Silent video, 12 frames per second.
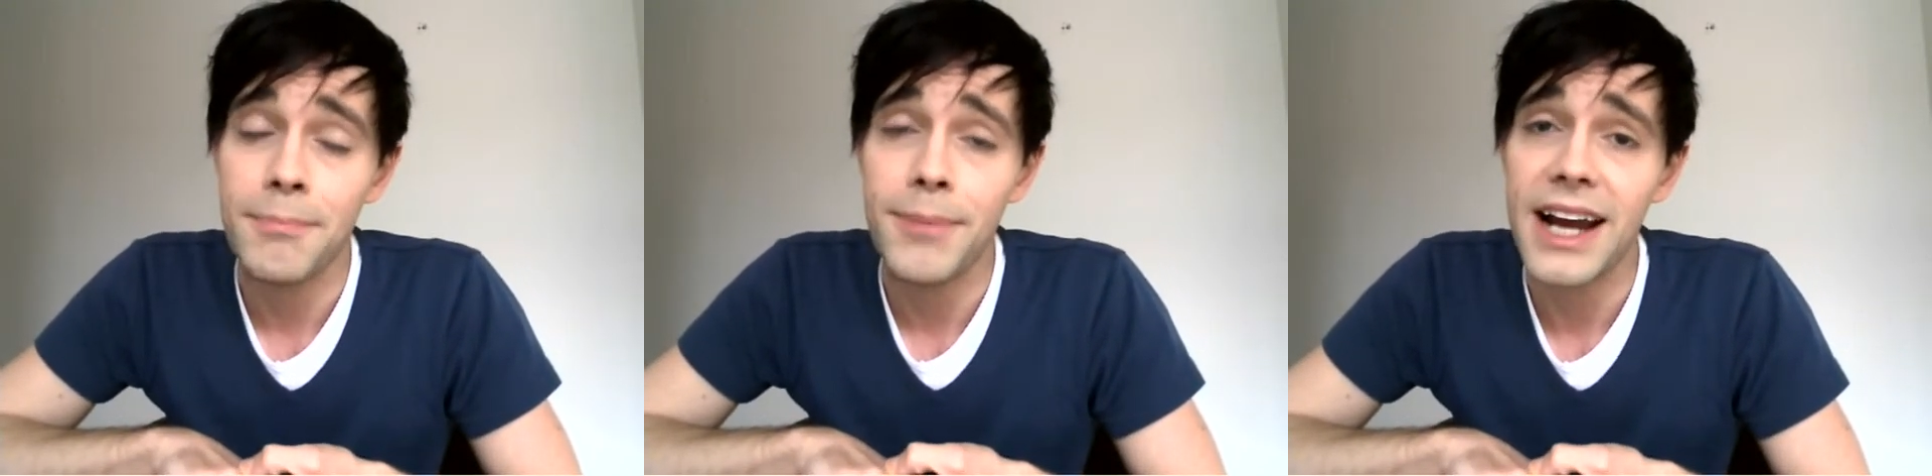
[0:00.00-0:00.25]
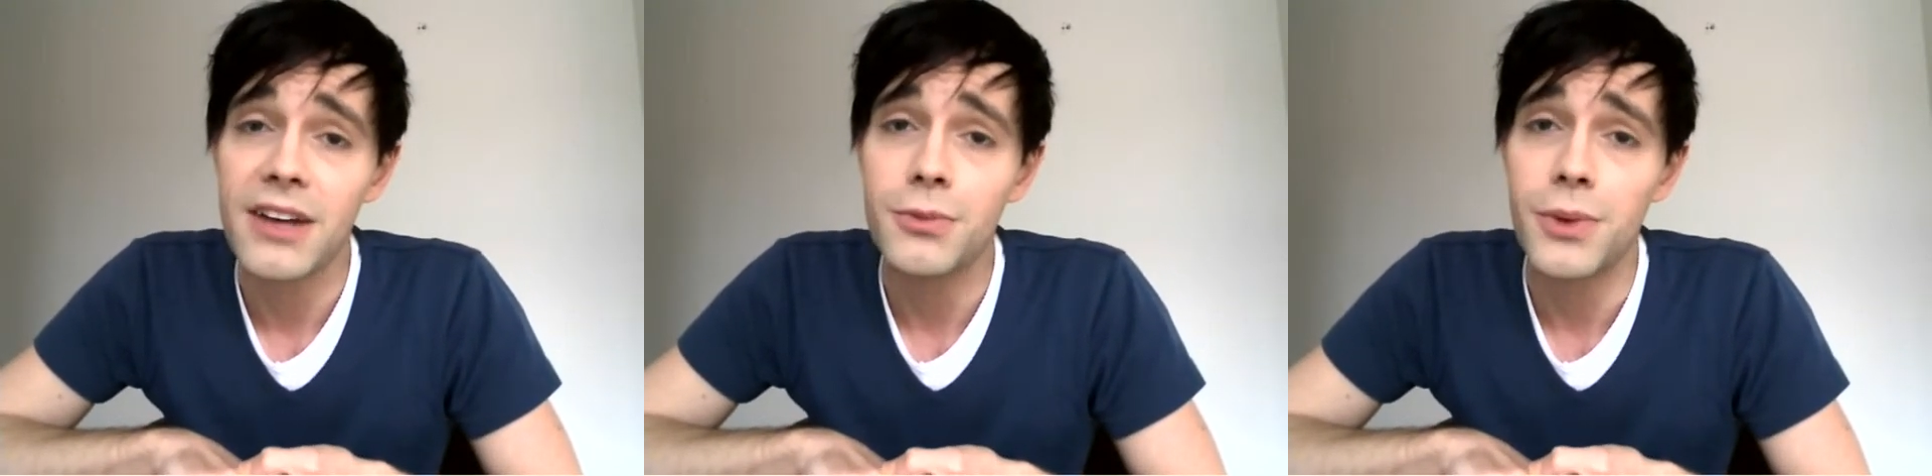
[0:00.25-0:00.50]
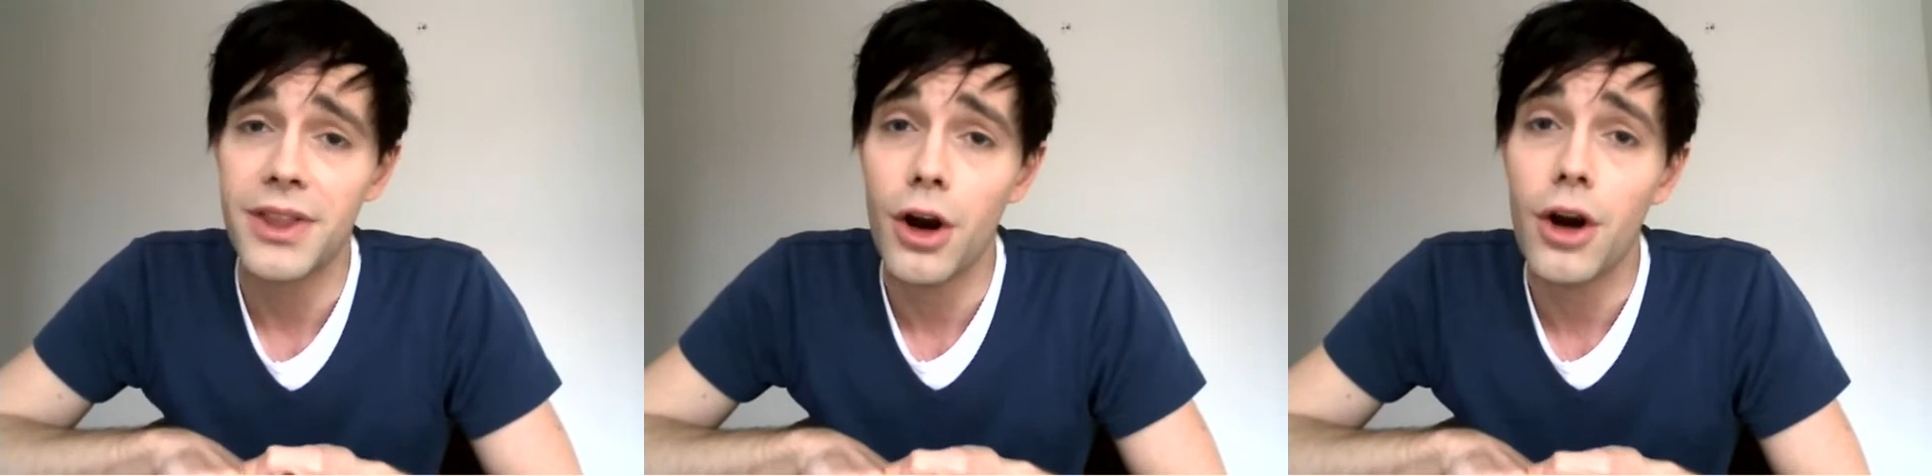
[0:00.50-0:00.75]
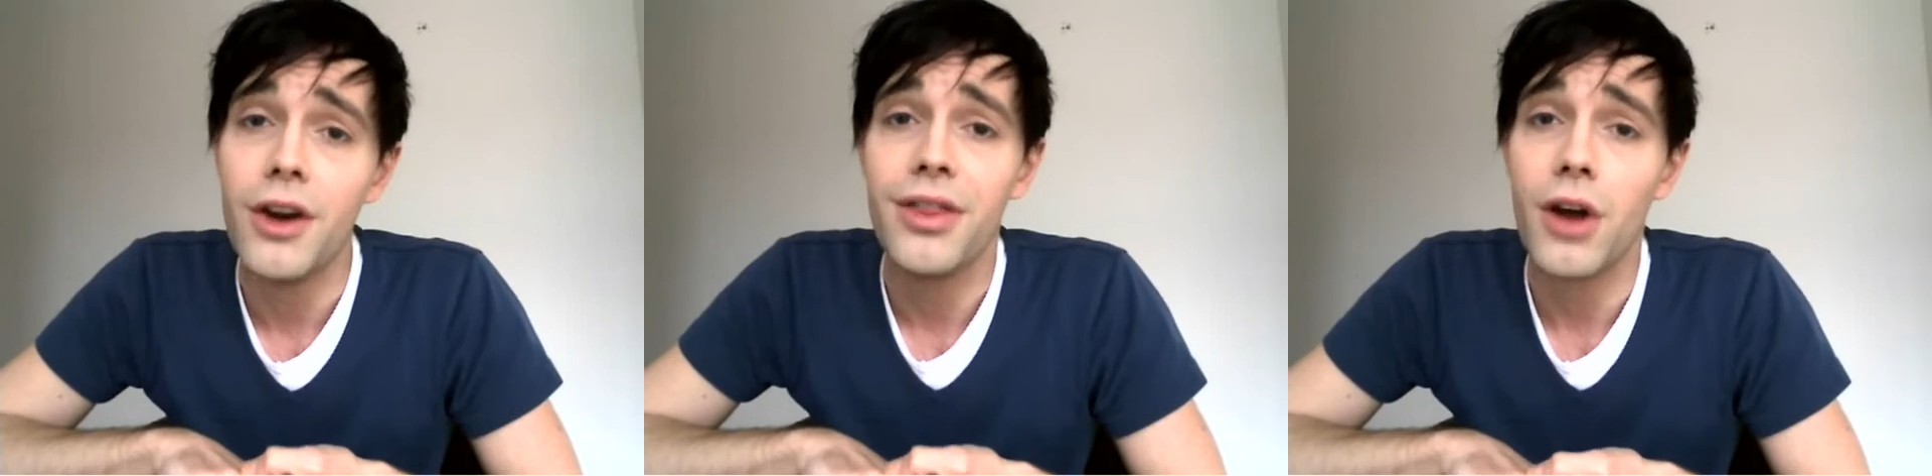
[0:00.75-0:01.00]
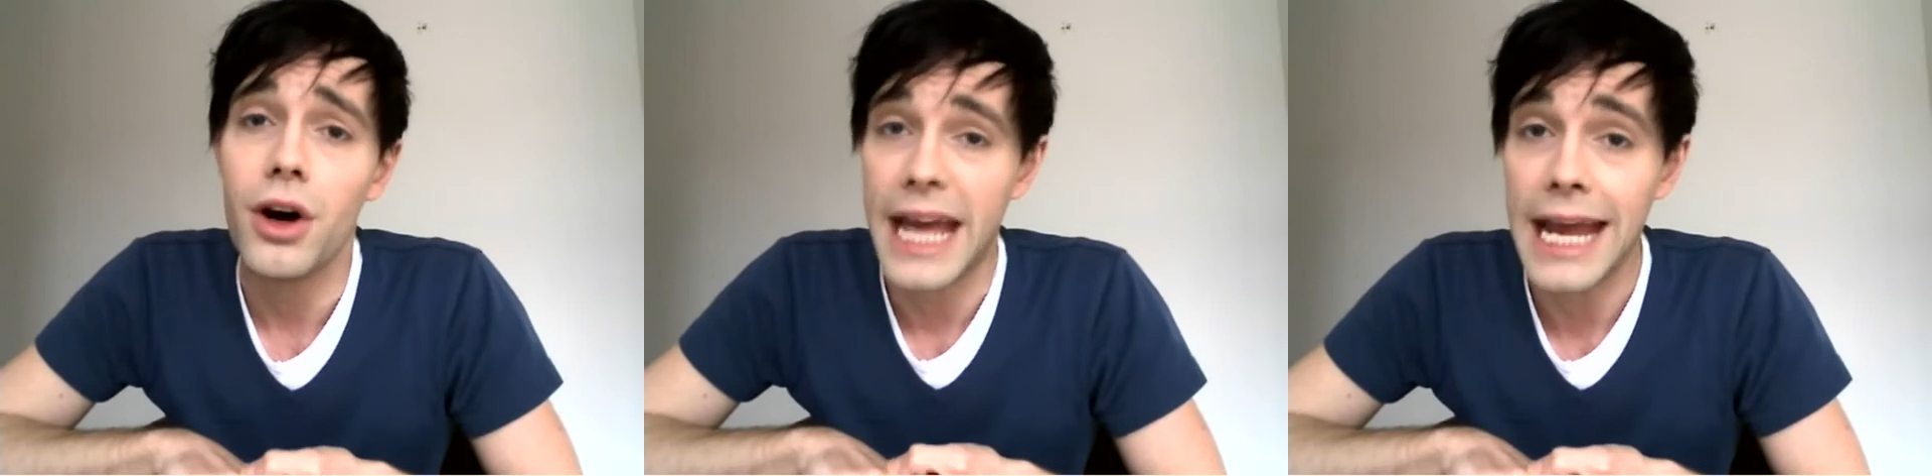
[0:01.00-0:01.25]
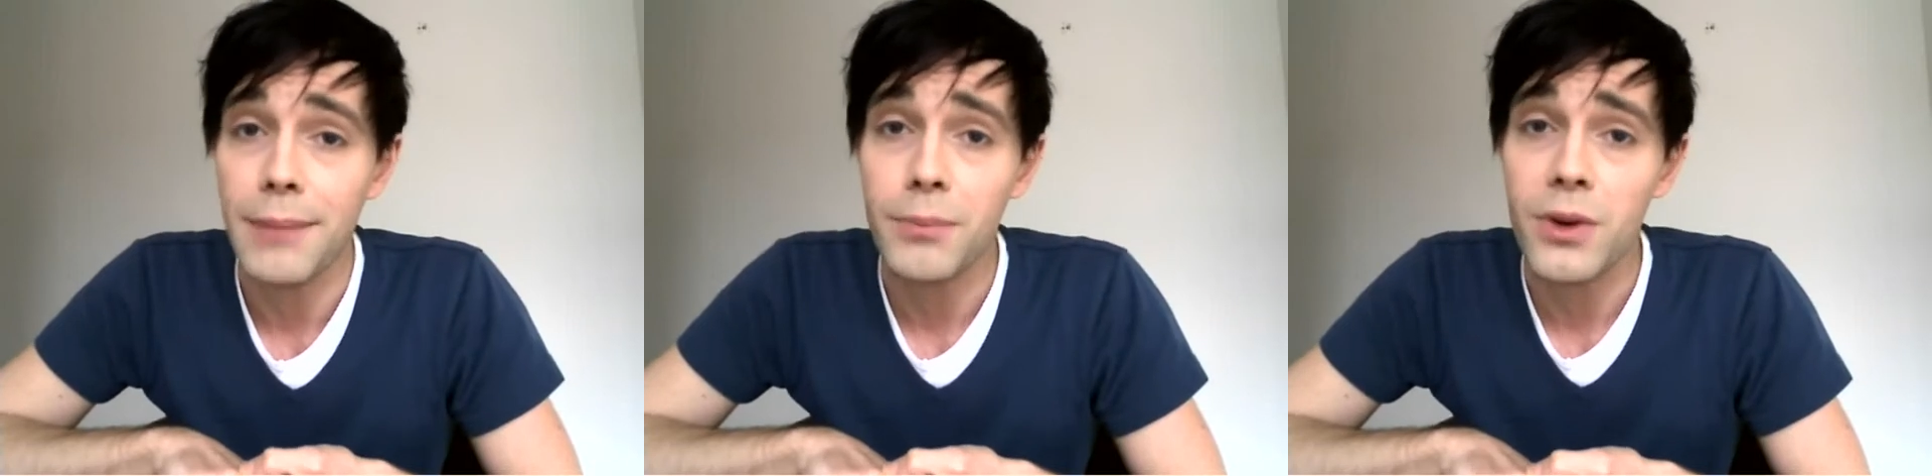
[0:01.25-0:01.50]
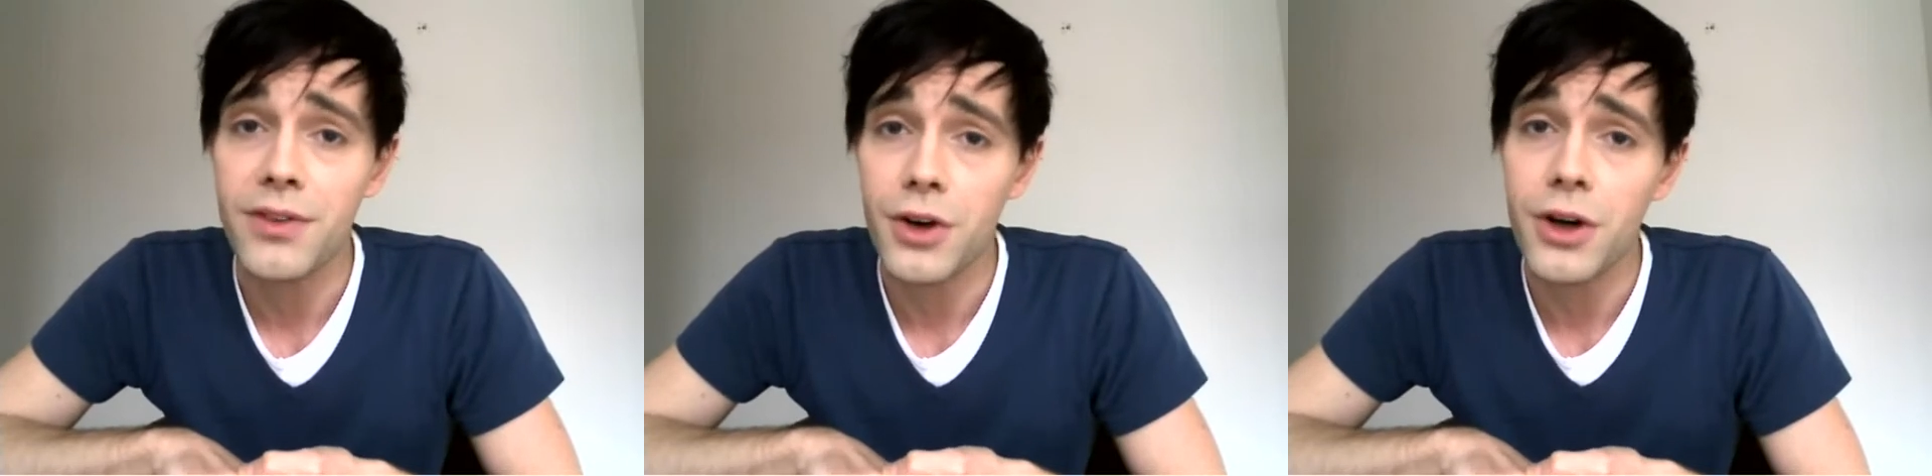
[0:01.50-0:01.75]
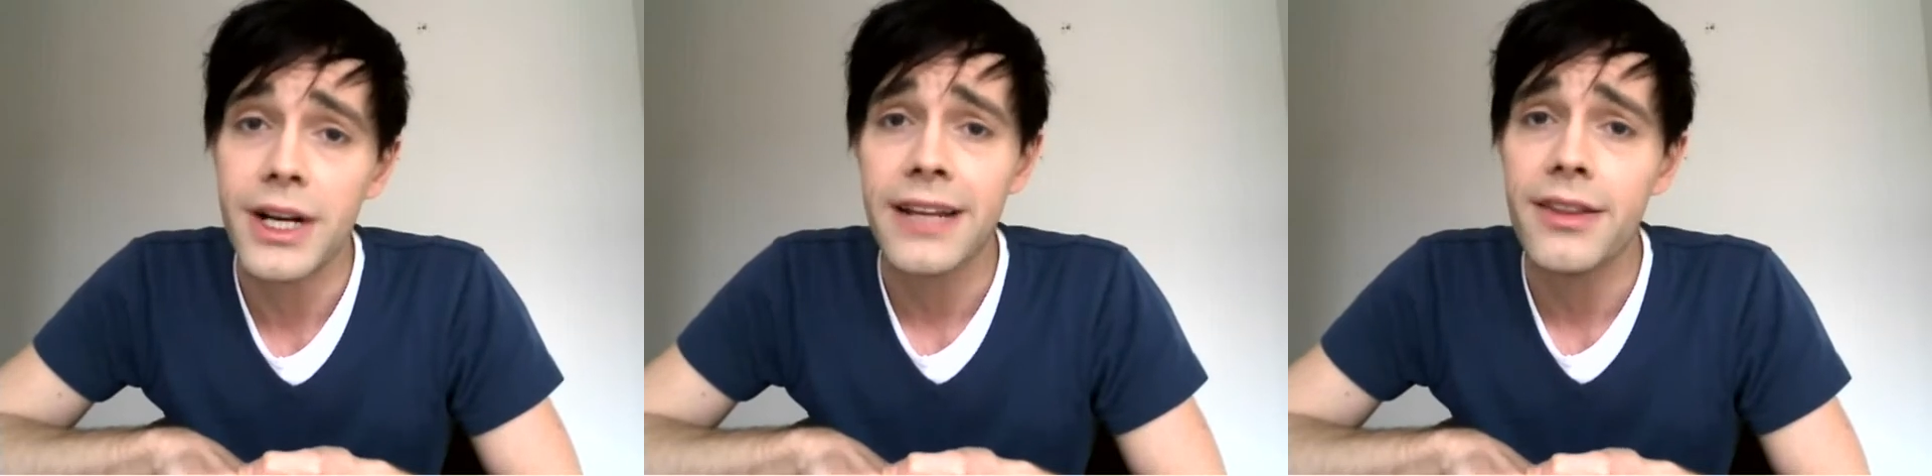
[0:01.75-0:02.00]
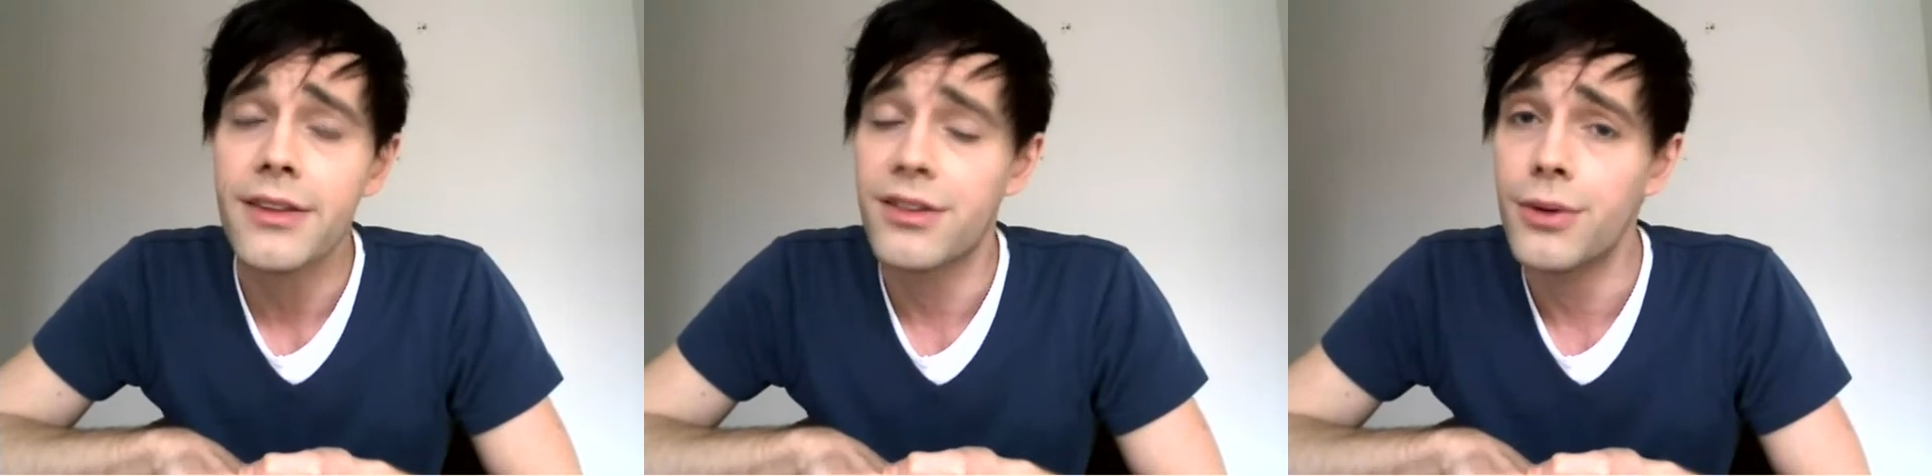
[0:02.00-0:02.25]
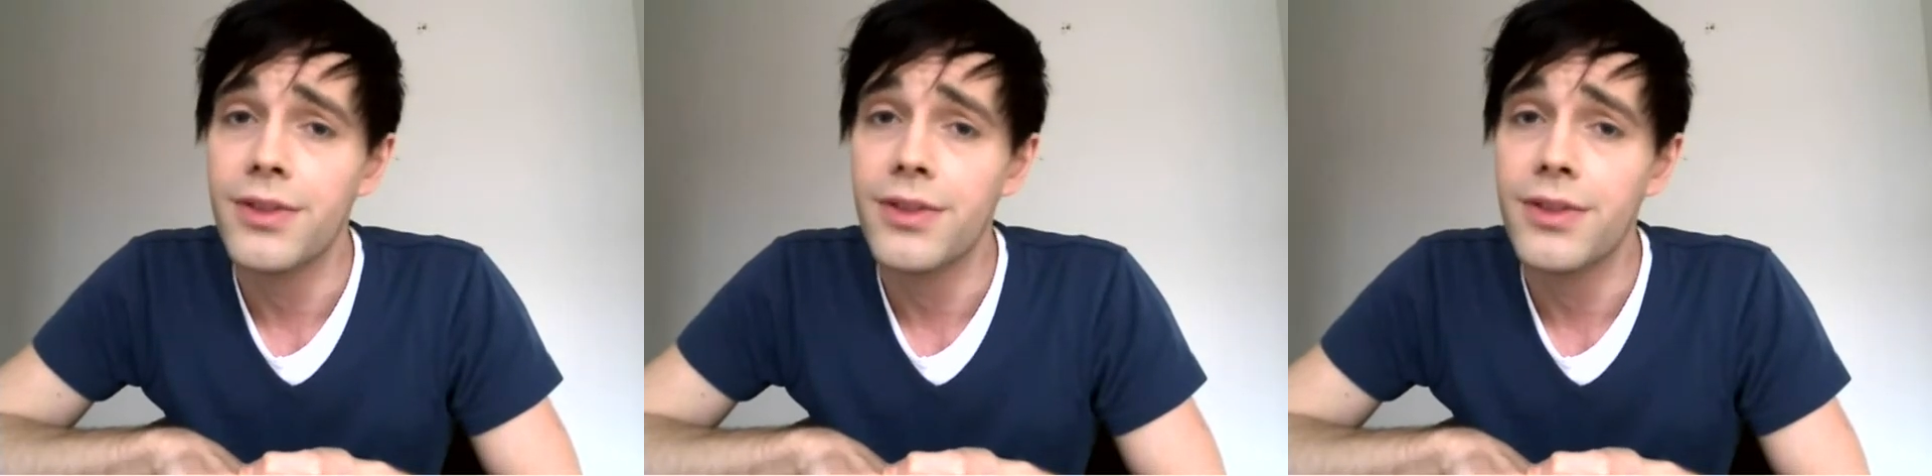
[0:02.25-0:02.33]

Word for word: impact with Earth on April 13th,